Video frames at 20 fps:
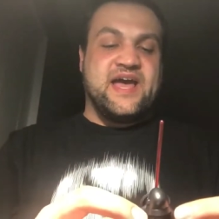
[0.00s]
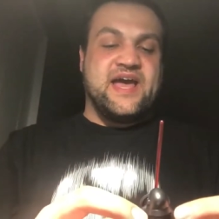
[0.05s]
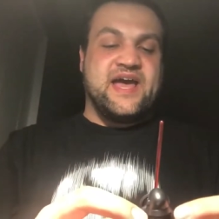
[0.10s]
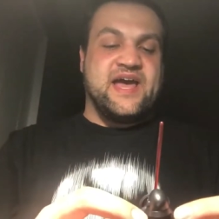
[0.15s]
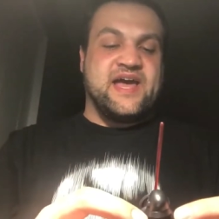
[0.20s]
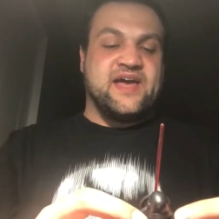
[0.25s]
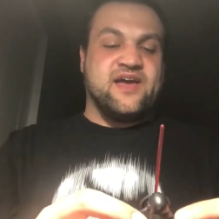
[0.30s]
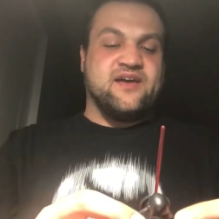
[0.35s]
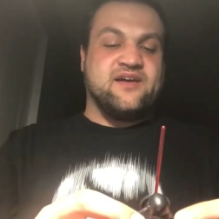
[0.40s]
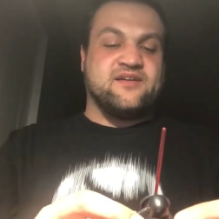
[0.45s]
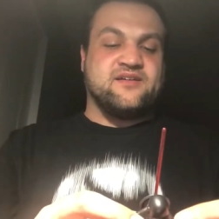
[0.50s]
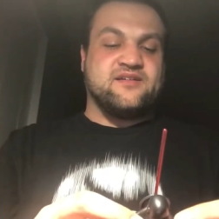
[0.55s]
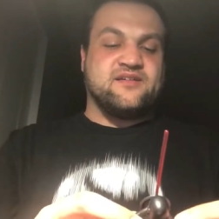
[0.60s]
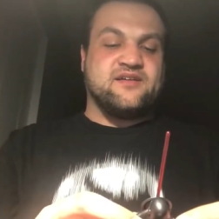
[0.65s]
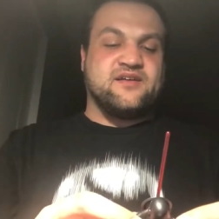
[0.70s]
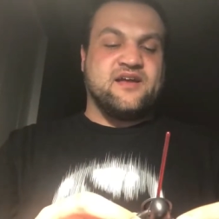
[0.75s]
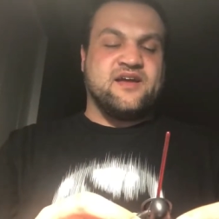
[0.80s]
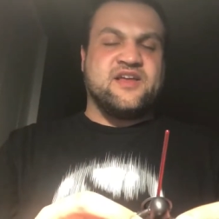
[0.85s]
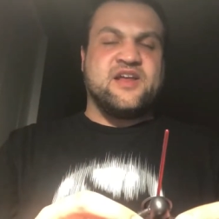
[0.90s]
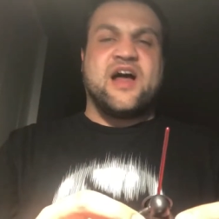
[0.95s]

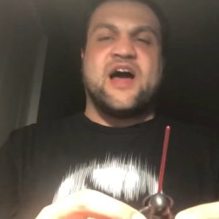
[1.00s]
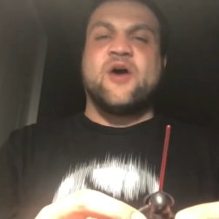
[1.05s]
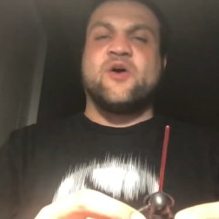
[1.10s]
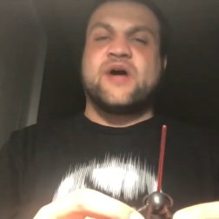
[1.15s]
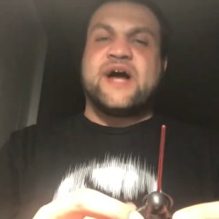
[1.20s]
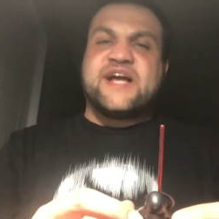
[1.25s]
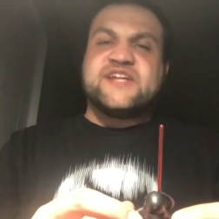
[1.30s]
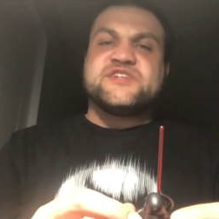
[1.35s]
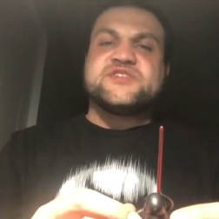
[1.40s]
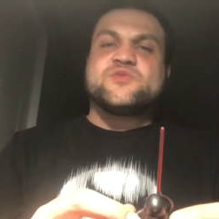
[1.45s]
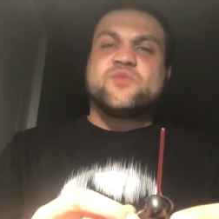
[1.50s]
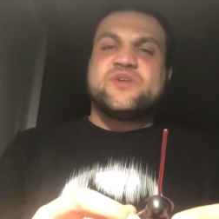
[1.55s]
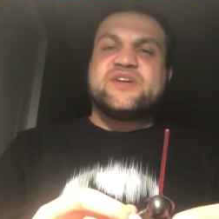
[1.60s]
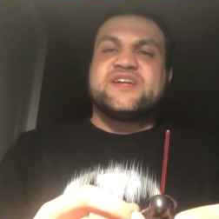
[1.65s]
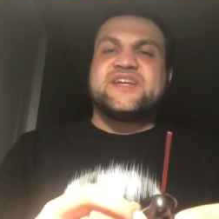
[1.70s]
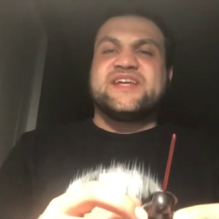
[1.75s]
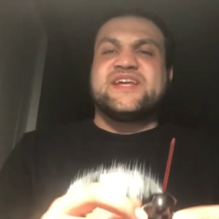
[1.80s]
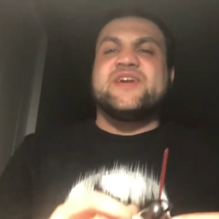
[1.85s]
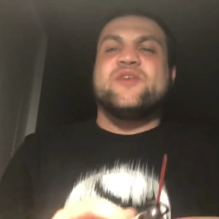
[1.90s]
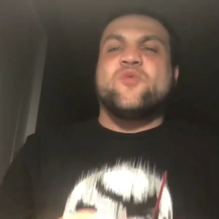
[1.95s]
And, you know, I, I just
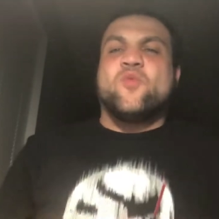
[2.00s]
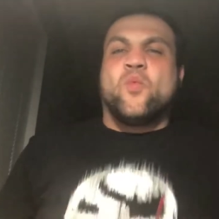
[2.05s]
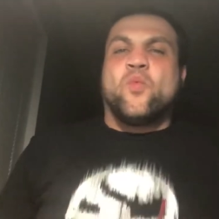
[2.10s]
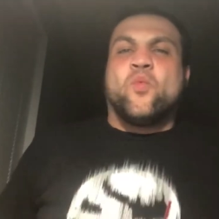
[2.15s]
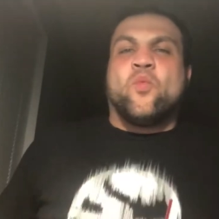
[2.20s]
wanted to get